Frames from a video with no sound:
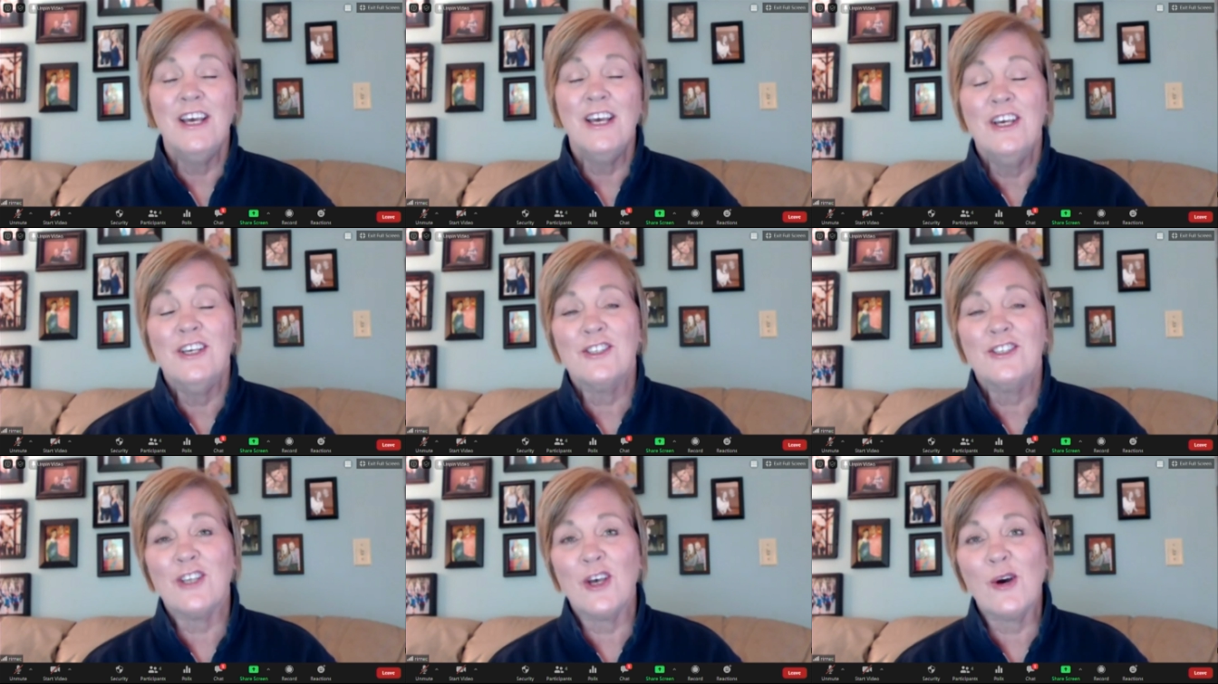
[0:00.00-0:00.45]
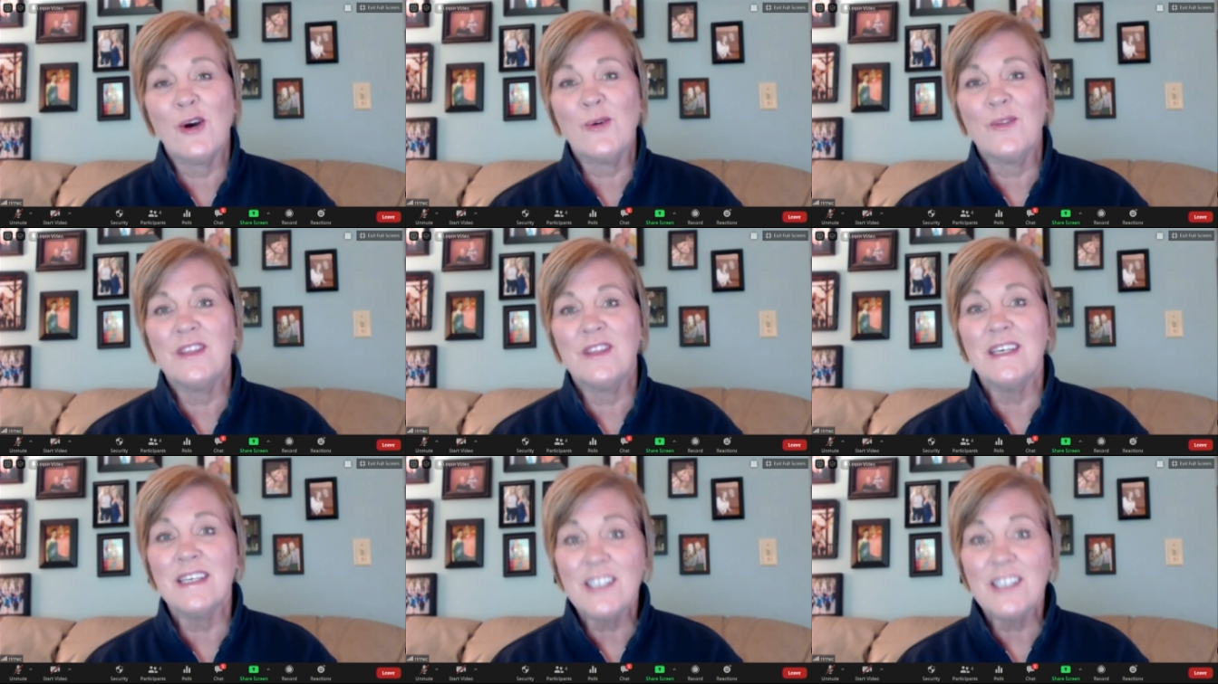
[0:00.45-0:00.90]
So
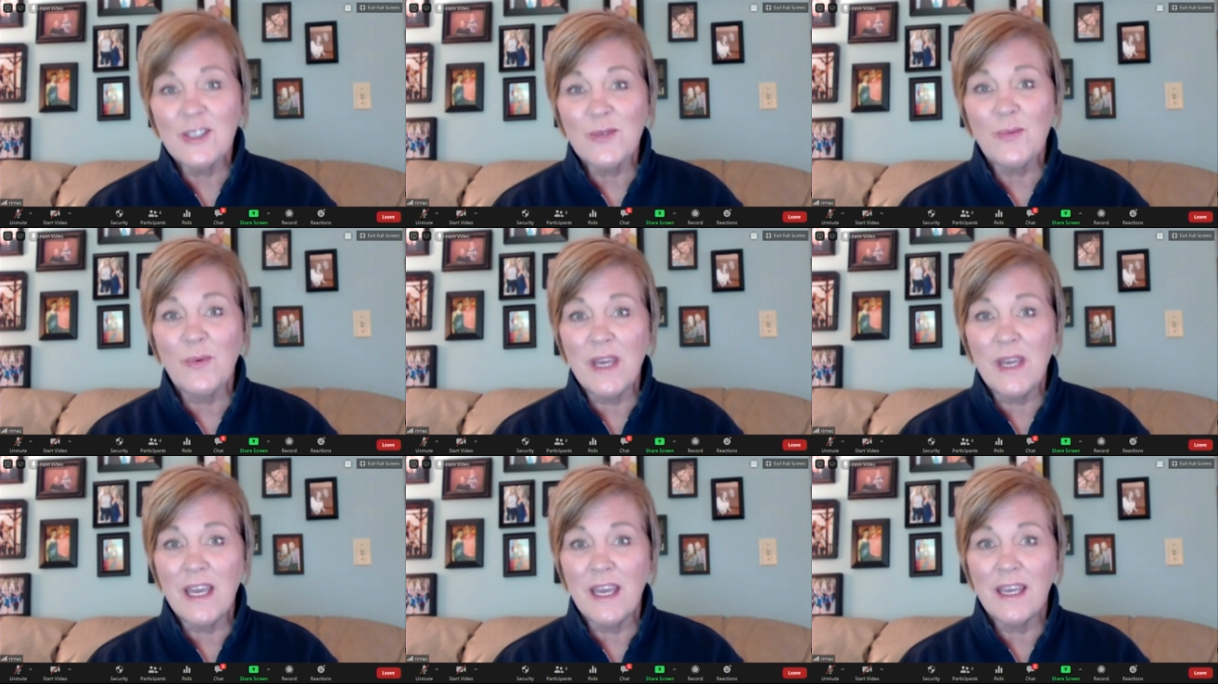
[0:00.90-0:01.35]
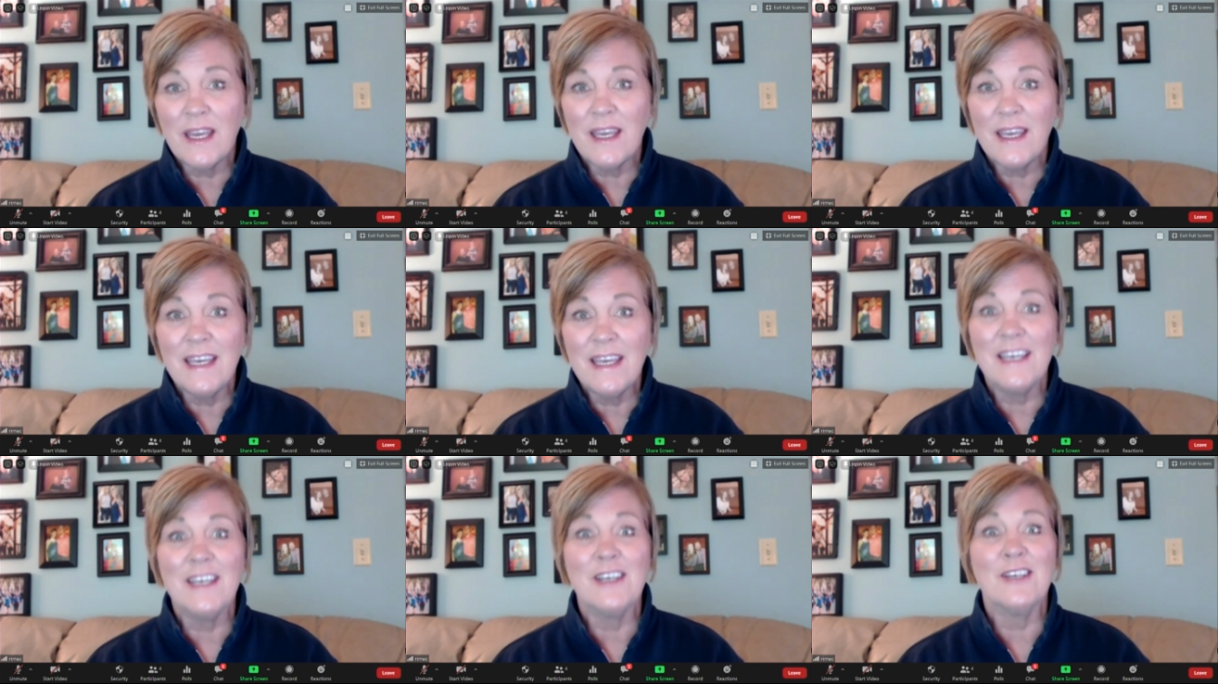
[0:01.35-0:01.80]
this week
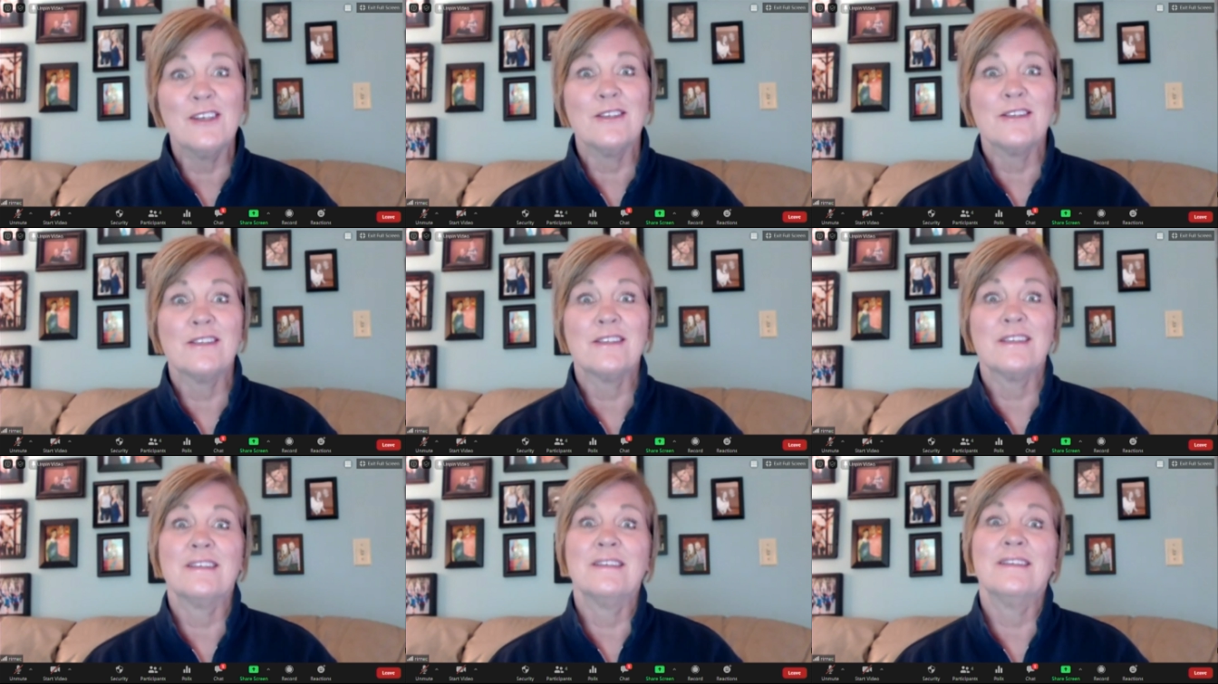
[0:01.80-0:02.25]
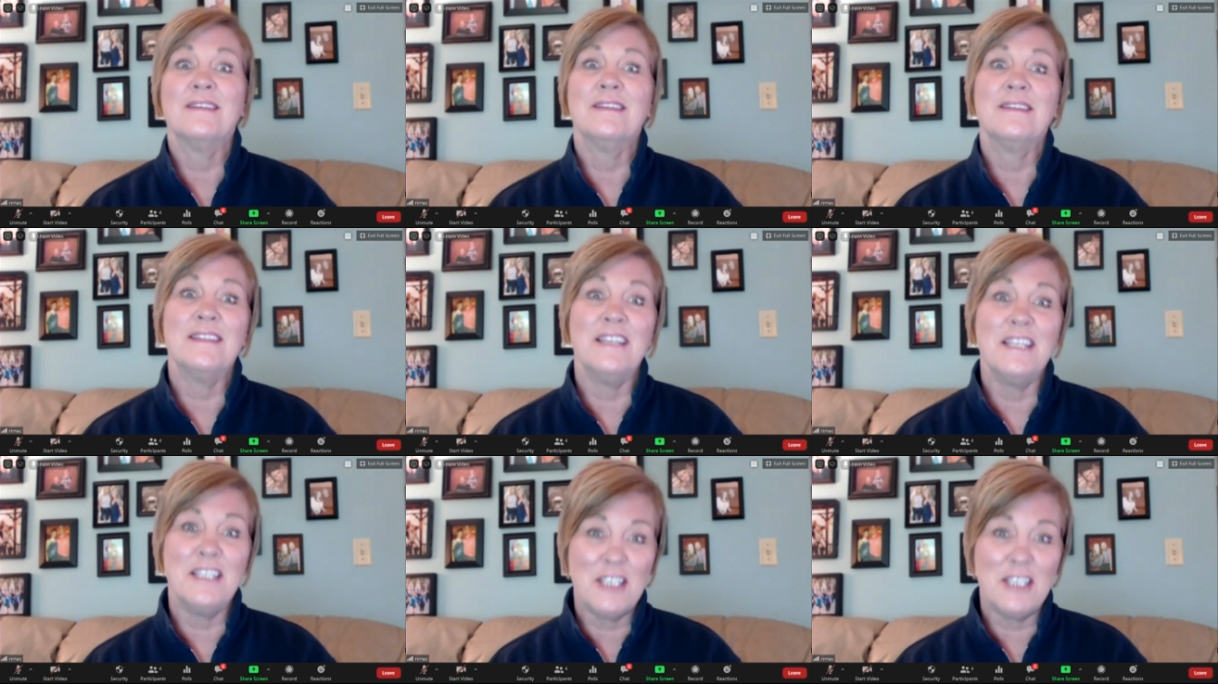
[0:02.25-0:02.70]
is
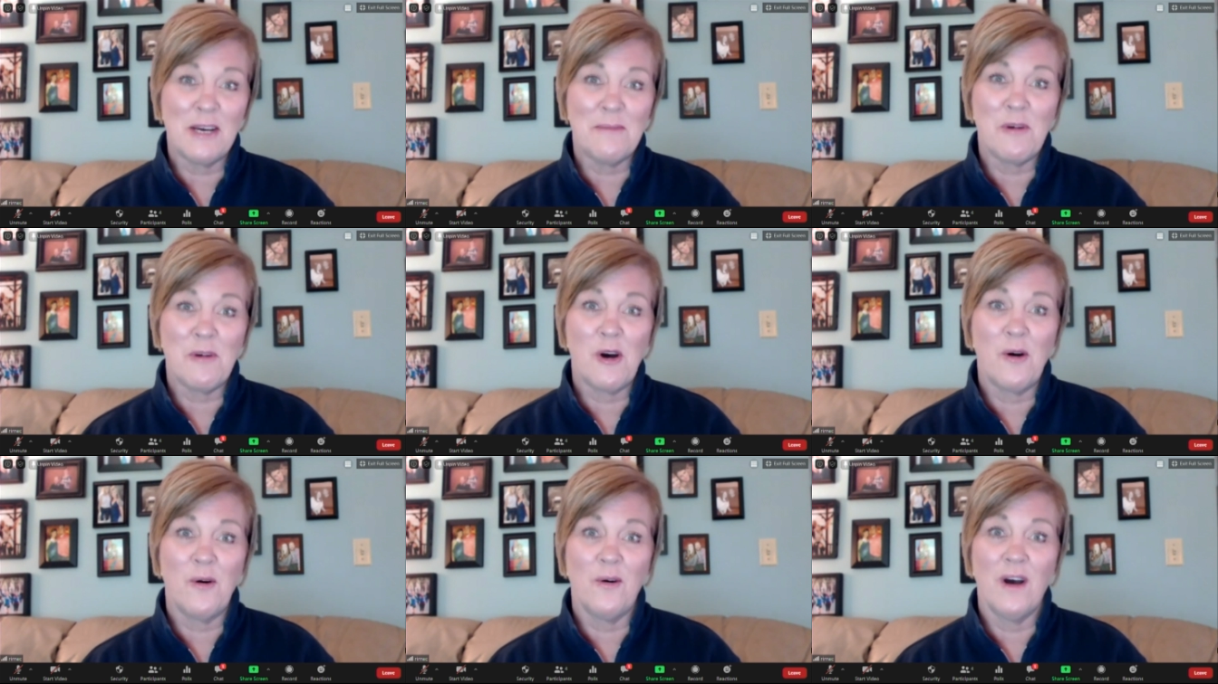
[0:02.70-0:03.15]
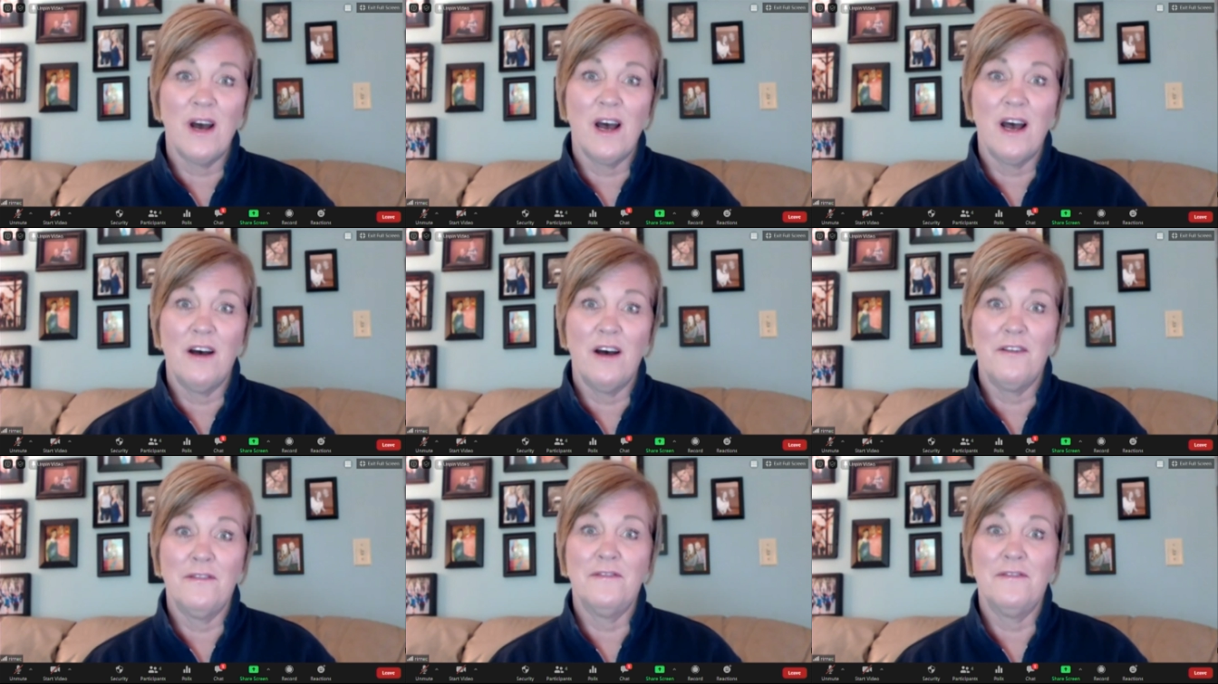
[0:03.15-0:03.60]
the demo
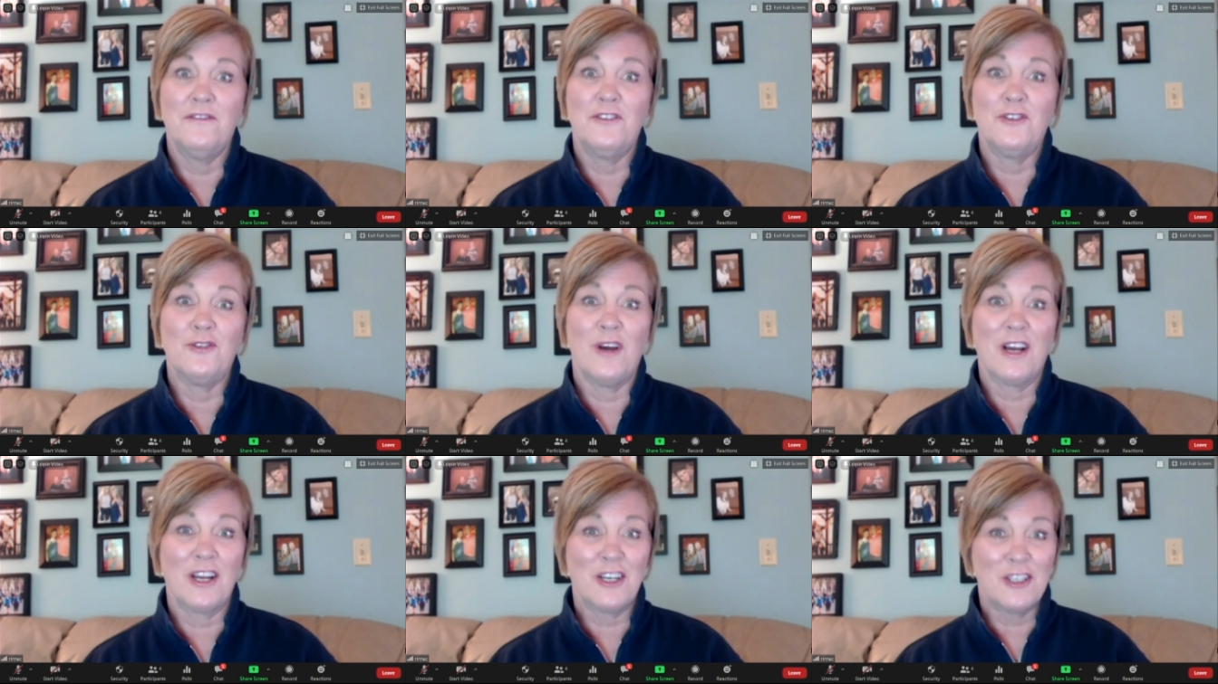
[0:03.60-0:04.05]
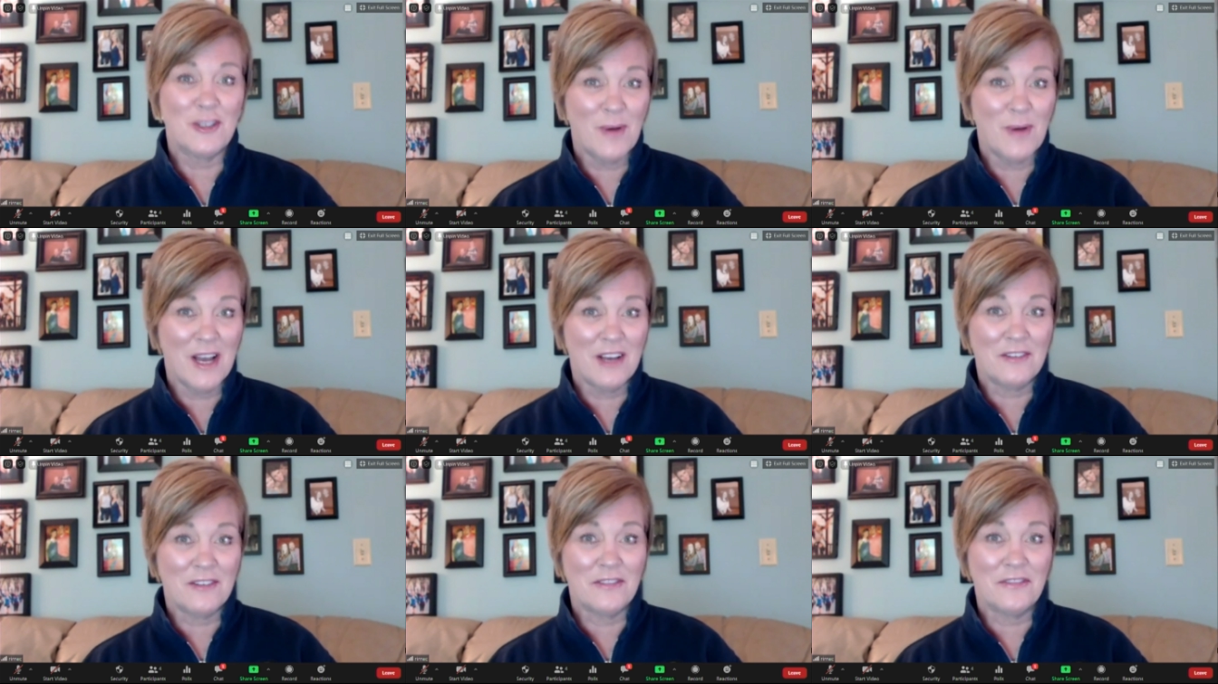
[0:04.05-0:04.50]
of truck
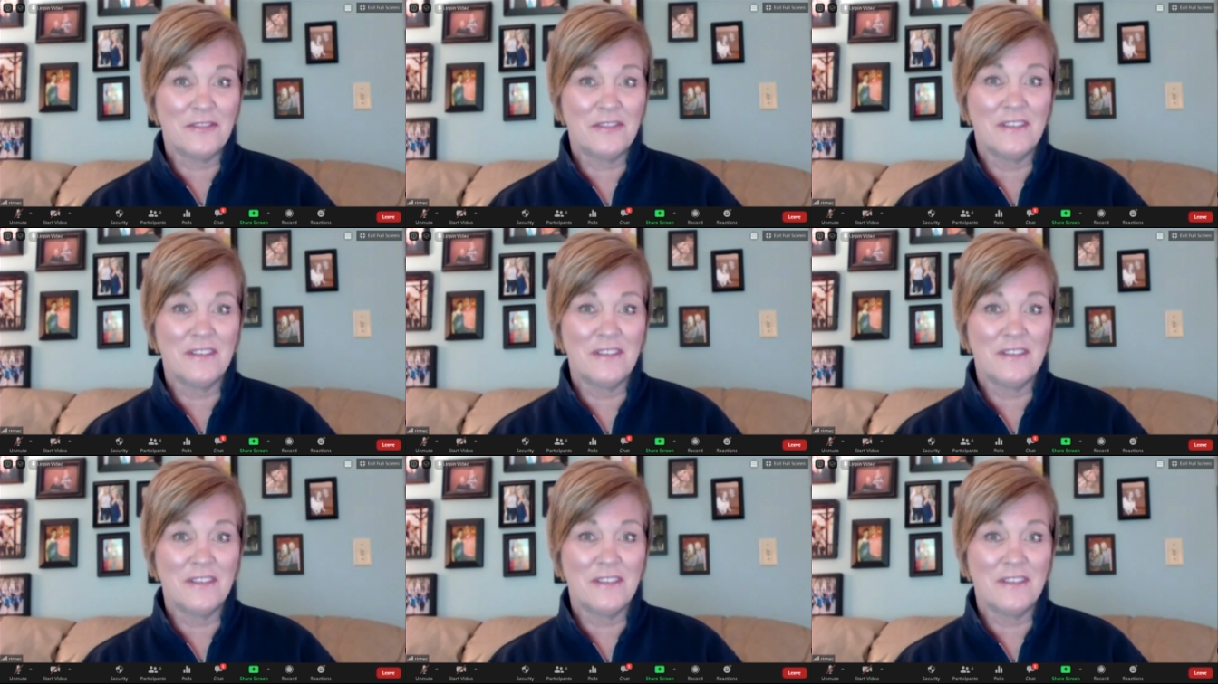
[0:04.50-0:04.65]
12